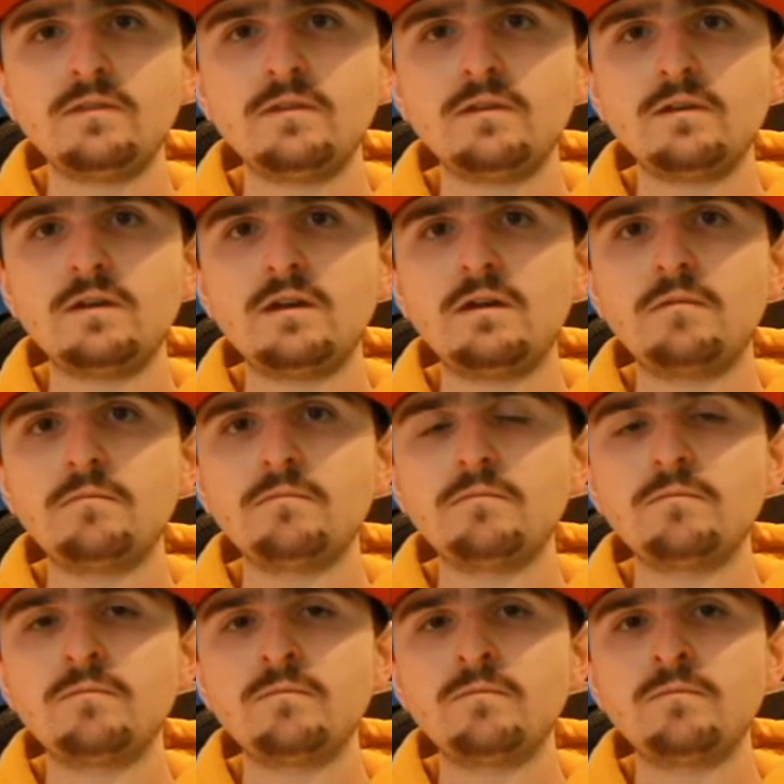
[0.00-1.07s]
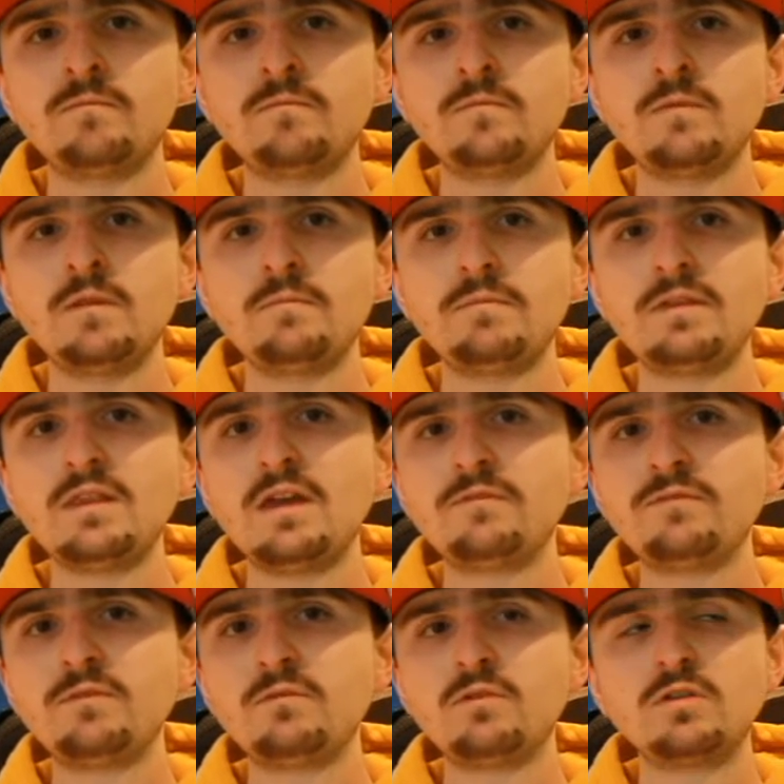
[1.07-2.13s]
Um, but no, I
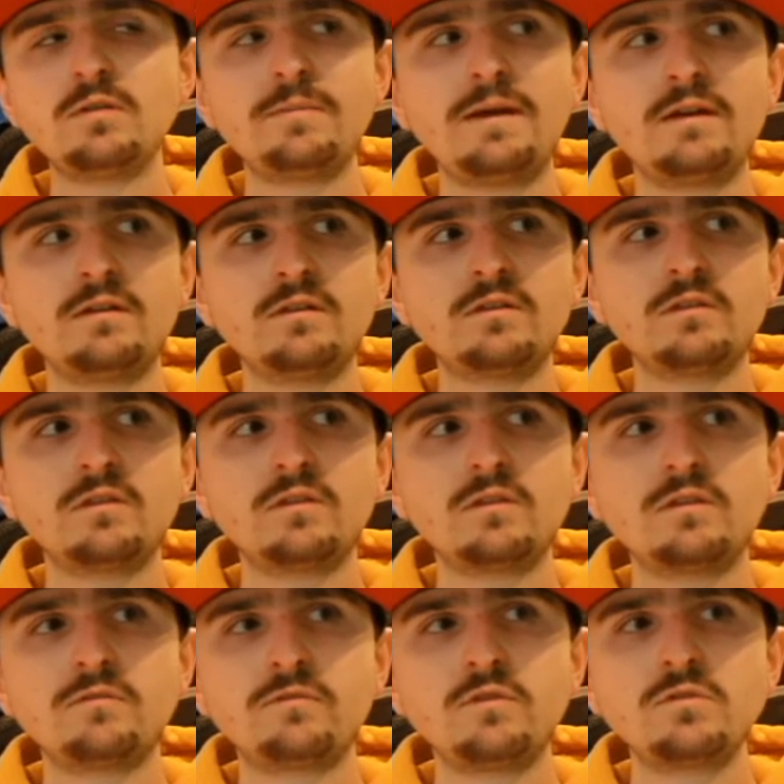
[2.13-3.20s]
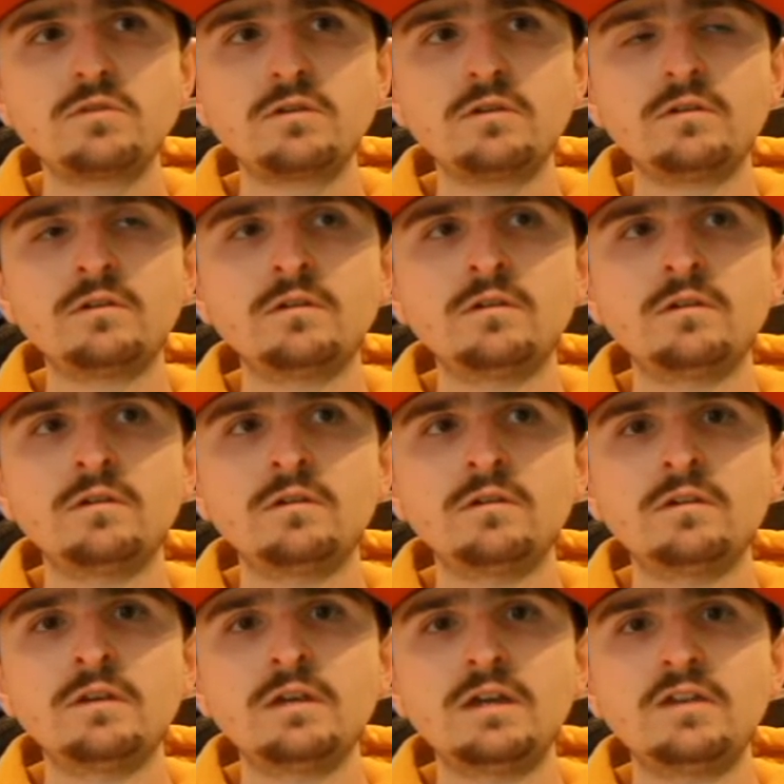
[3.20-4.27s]
feel good about the, the future
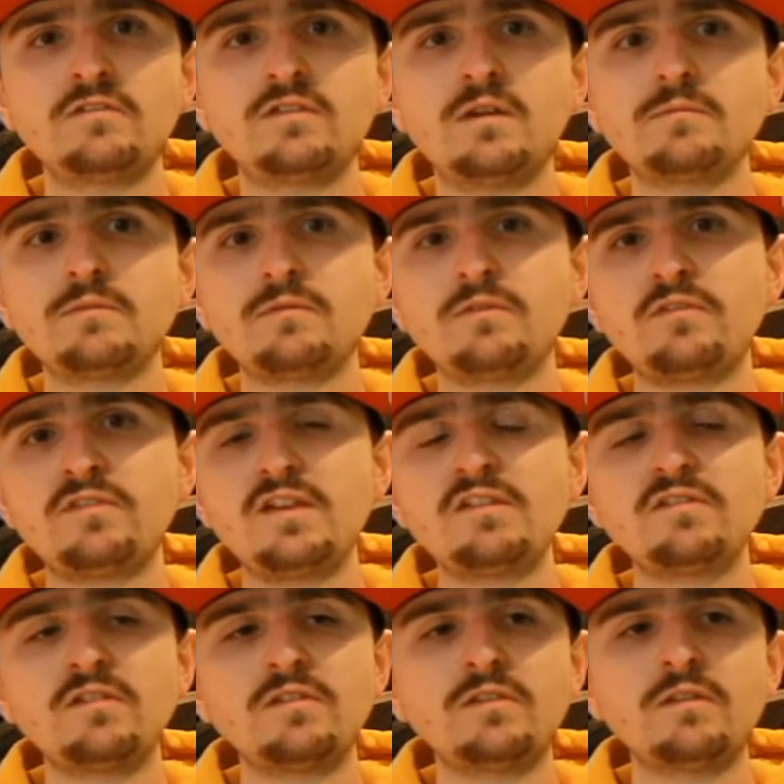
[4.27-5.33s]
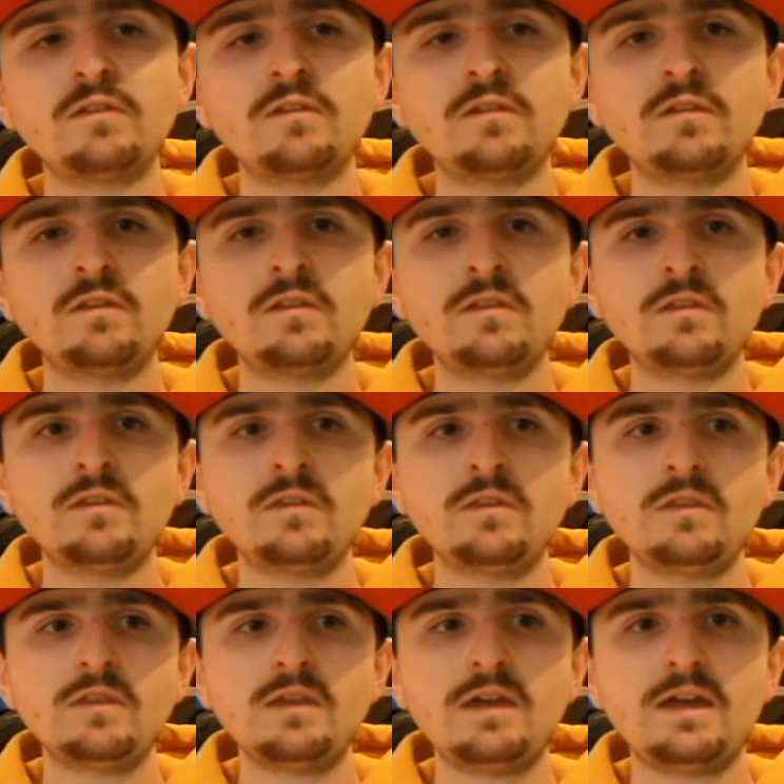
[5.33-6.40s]
in terms of the season,
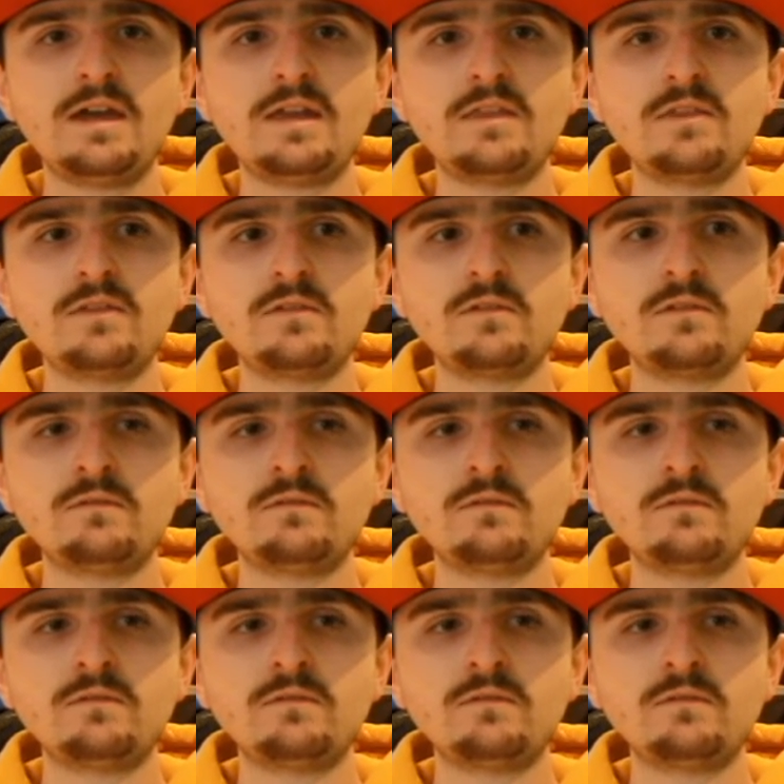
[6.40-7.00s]
and